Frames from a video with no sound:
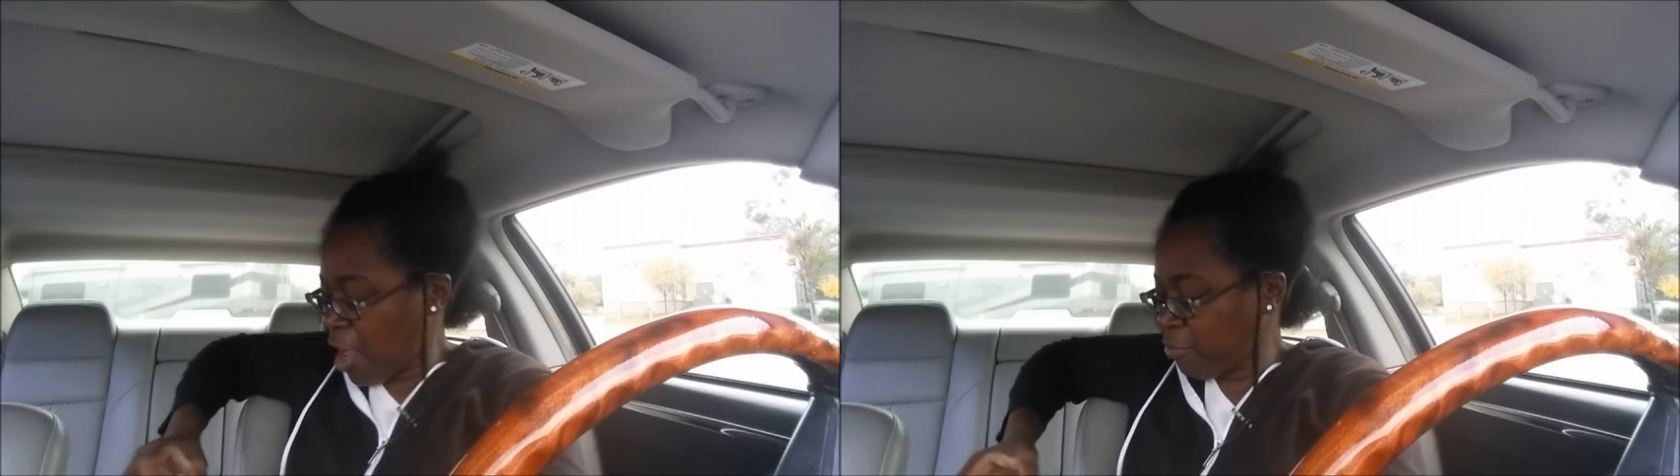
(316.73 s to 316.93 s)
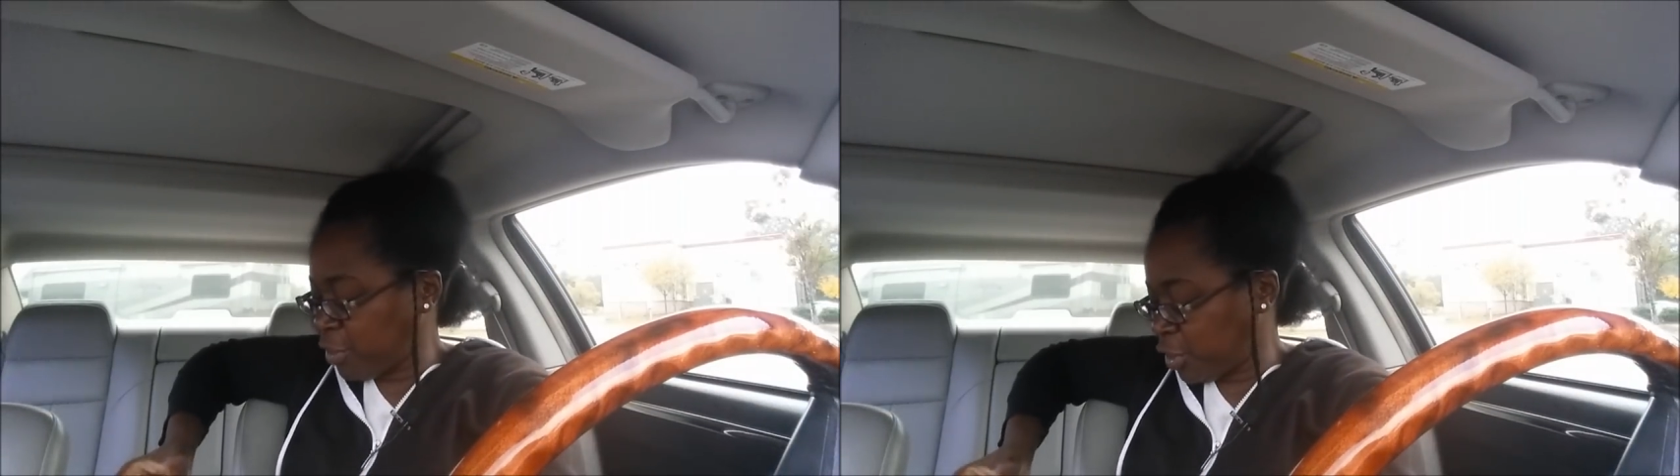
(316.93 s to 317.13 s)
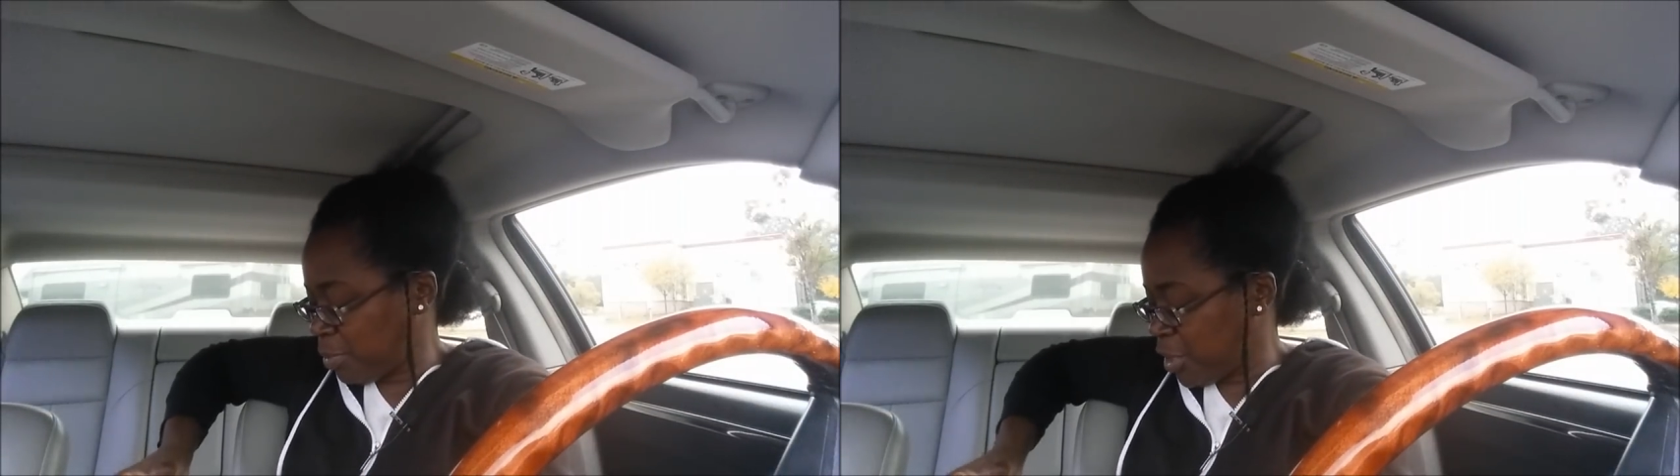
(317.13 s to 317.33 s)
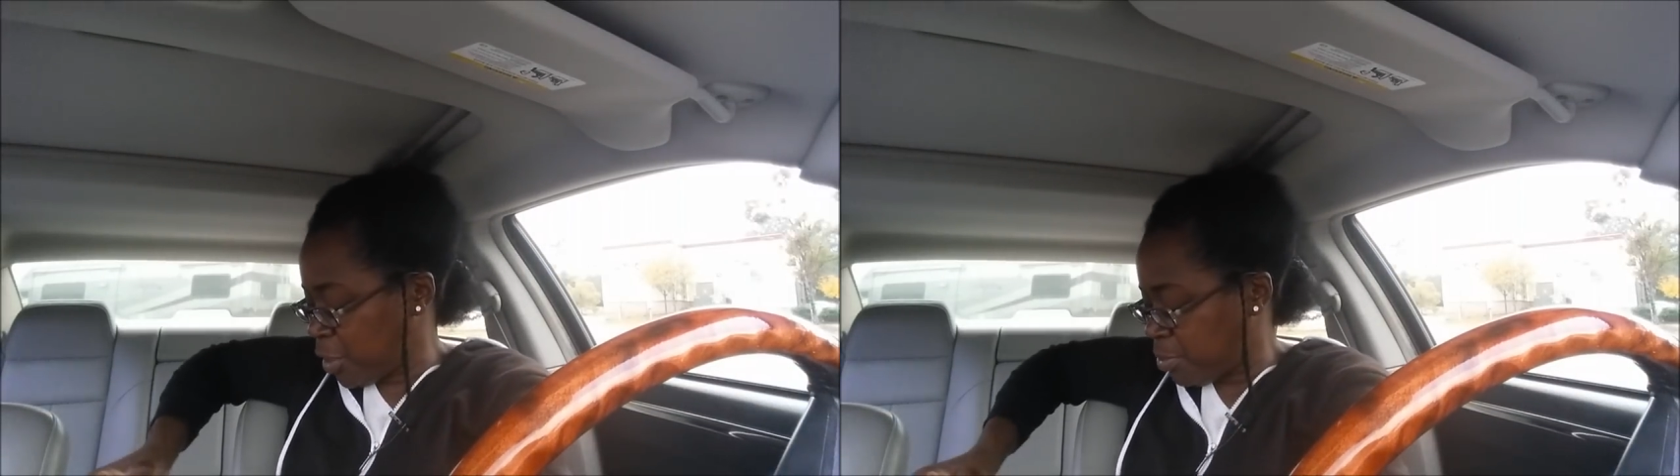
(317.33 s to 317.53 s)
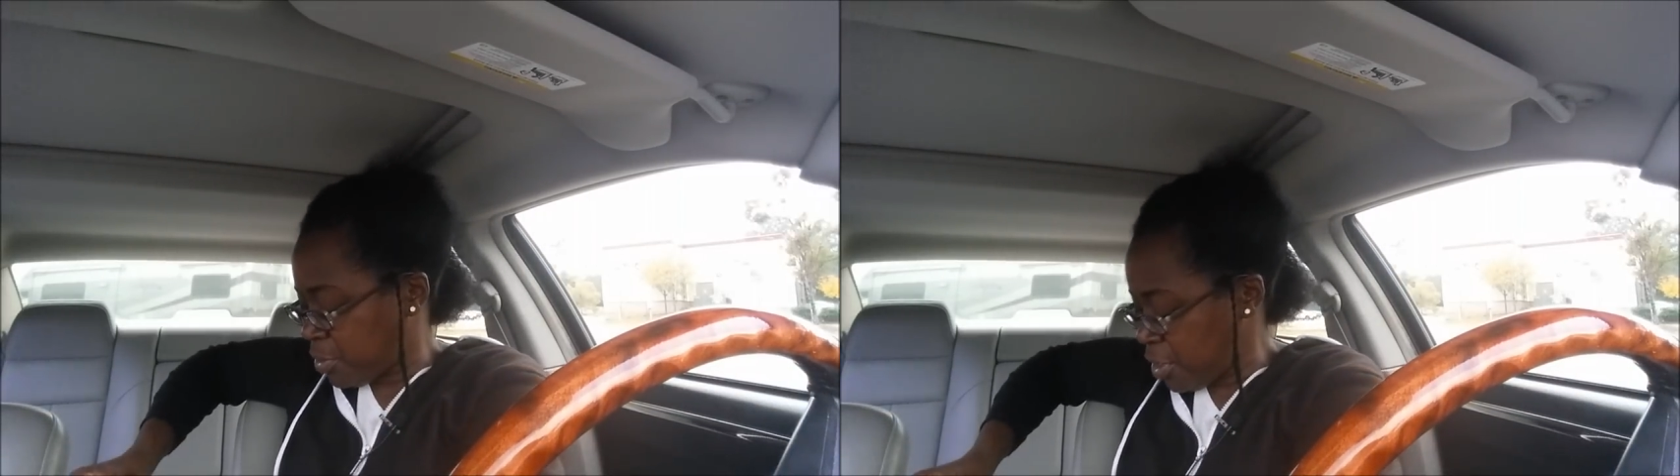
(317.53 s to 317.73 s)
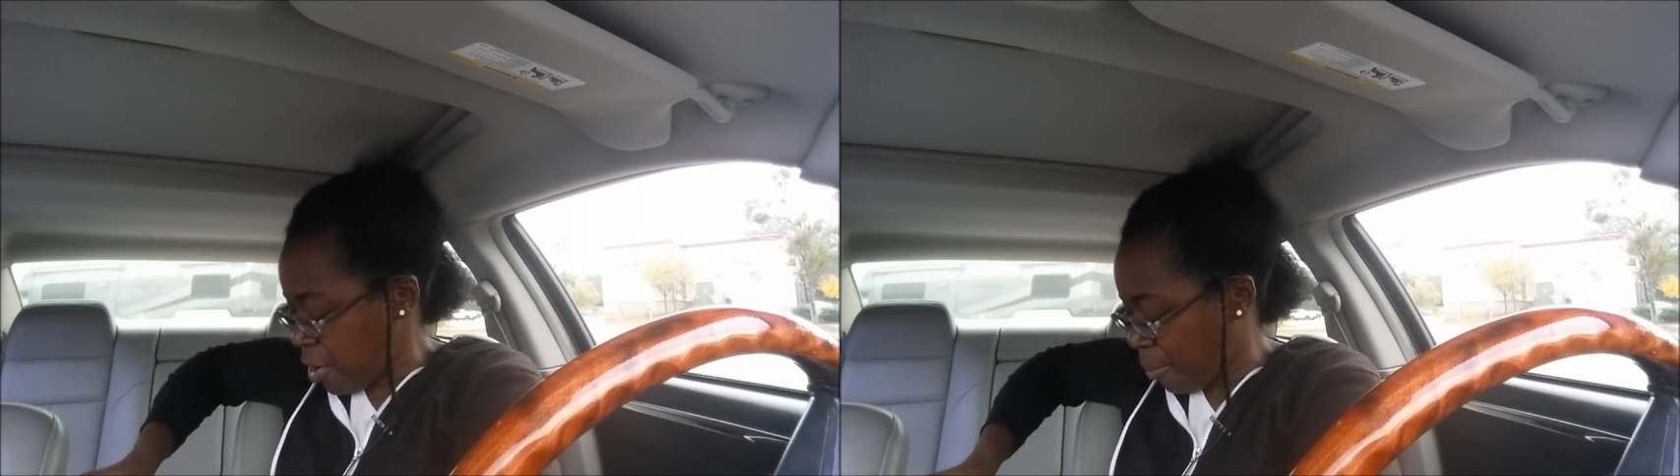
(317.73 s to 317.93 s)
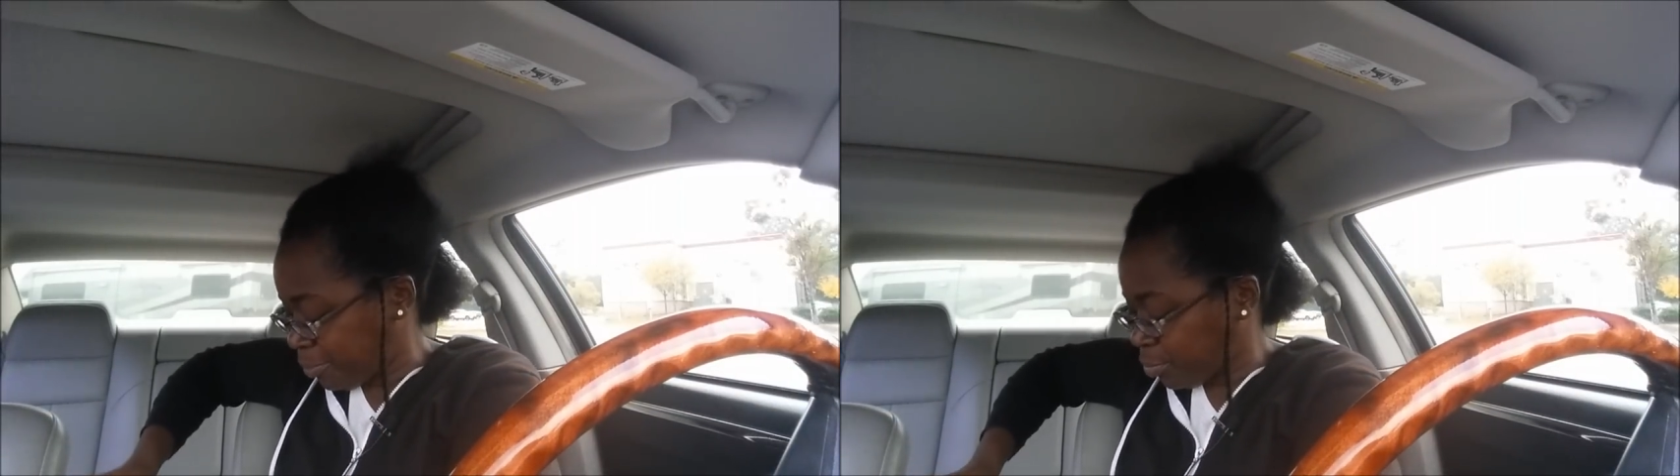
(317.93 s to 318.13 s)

I finna be upset.